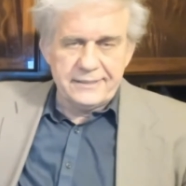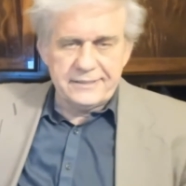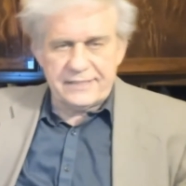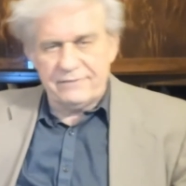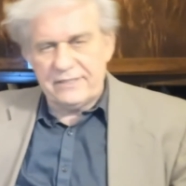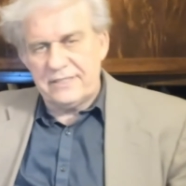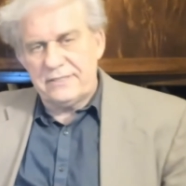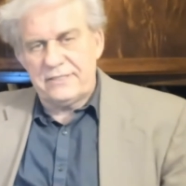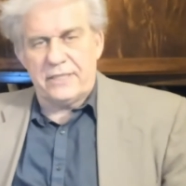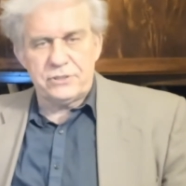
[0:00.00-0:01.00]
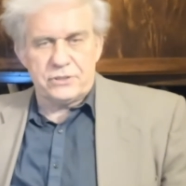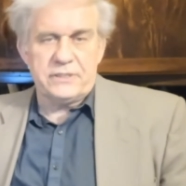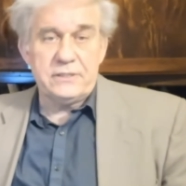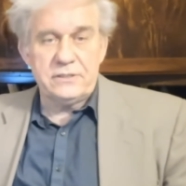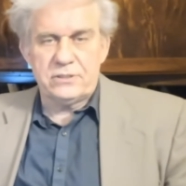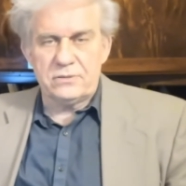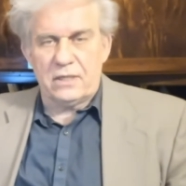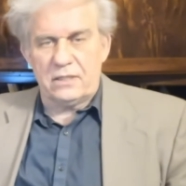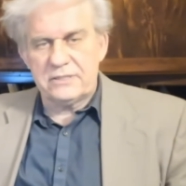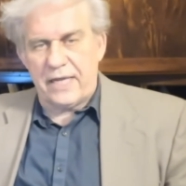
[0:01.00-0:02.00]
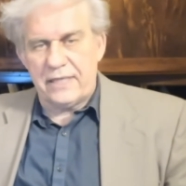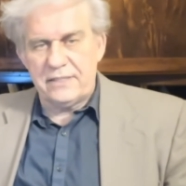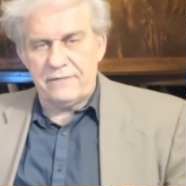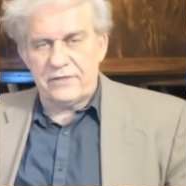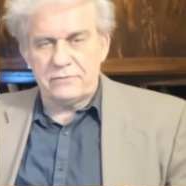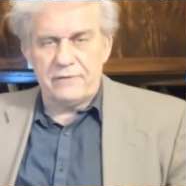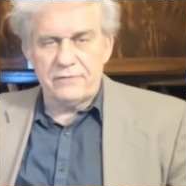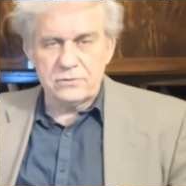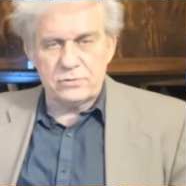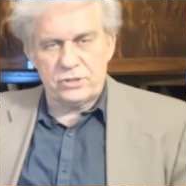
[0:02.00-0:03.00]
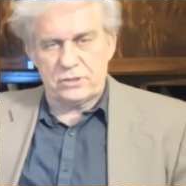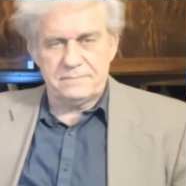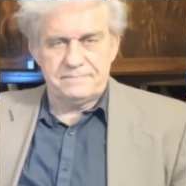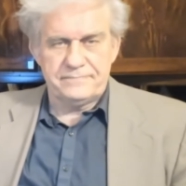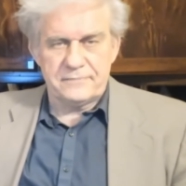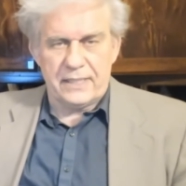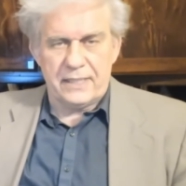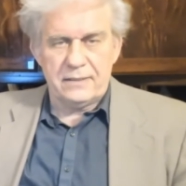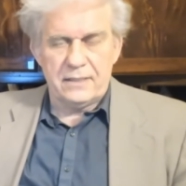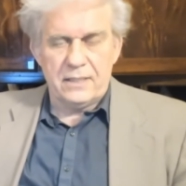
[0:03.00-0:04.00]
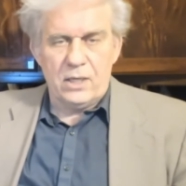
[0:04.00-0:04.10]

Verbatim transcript: seventeenth century so-called scientific revolution, right?